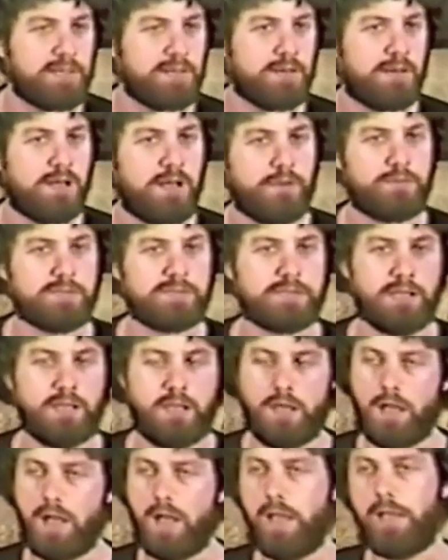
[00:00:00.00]
You know, I was,
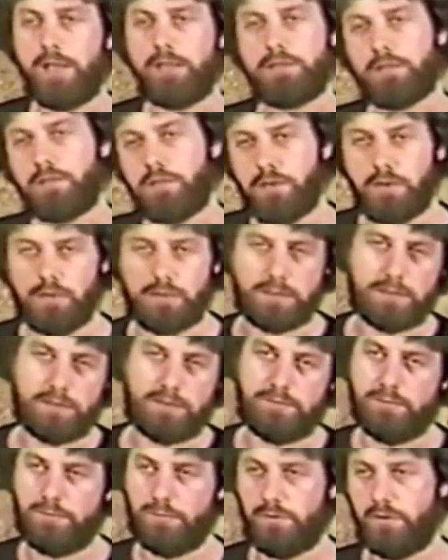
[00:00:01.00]
I had to go and
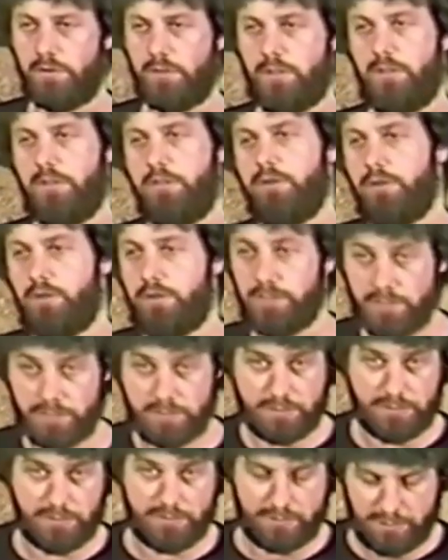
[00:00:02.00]
give the word of the Lord to
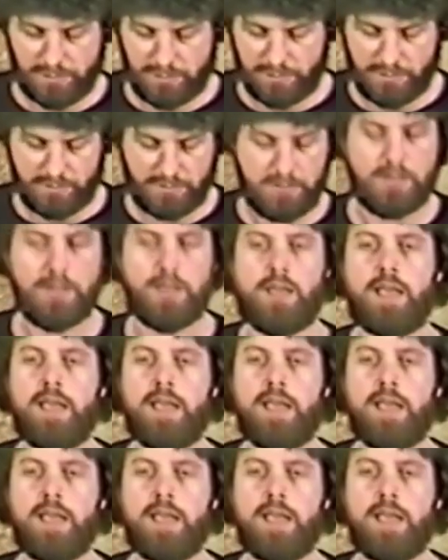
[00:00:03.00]
the church, you know.